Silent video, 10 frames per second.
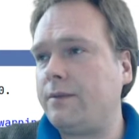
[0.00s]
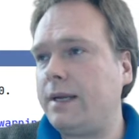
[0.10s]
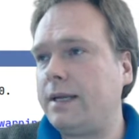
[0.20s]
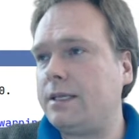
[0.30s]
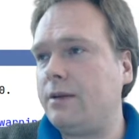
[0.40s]

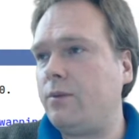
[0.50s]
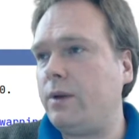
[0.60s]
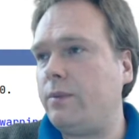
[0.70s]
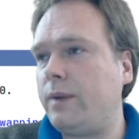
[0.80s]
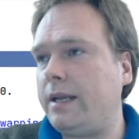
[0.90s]

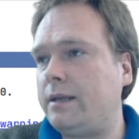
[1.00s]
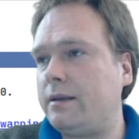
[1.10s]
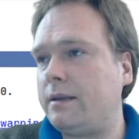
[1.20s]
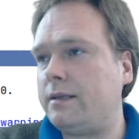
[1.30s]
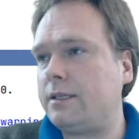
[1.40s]
We wait
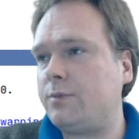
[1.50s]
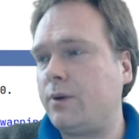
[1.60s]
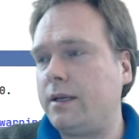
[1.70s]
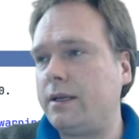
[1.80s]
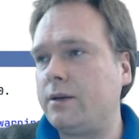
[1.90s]
in this
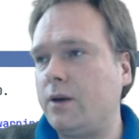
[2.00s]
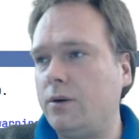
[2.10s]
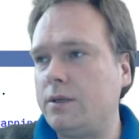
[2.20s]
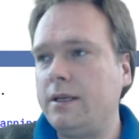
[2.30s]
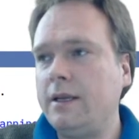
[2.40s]
point in
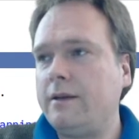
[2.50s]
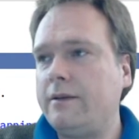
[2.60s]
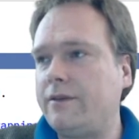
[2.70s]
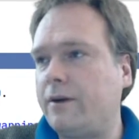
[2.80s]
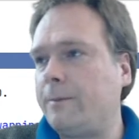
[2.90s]
code
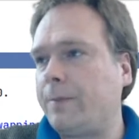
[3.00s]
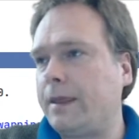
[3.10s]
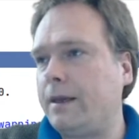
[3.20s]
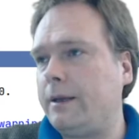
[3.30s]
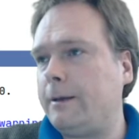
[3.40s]
for
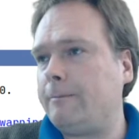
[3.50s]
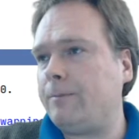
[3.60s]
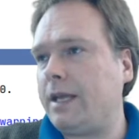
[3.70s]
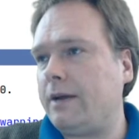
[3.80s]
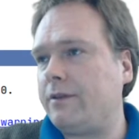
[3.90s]

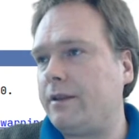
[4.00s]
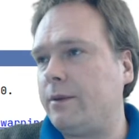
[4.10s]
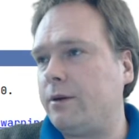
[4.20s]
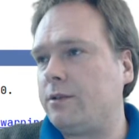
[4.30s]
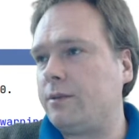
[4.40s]
the
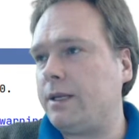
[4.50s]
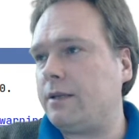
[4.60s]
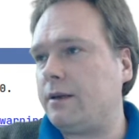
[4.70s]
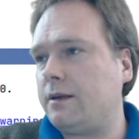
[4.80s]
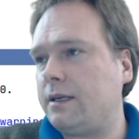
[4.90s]
mono to be
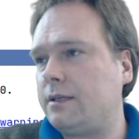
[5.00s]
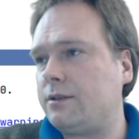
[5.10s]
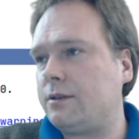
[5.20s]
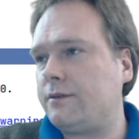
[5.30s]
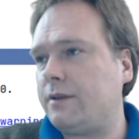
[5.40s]
done and
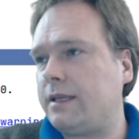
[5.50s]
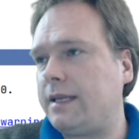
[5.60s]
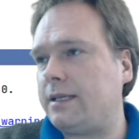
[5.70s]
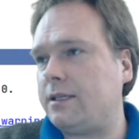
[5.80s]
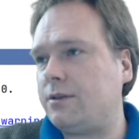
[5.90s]
for the
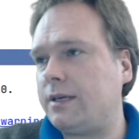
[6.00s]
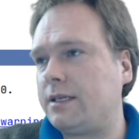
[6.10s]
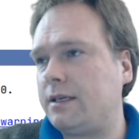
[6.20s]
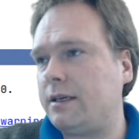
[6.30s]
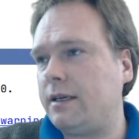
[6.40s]
data to
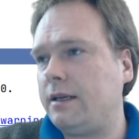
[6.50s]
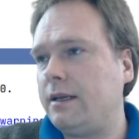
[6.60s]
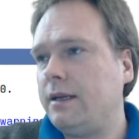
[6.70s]
actually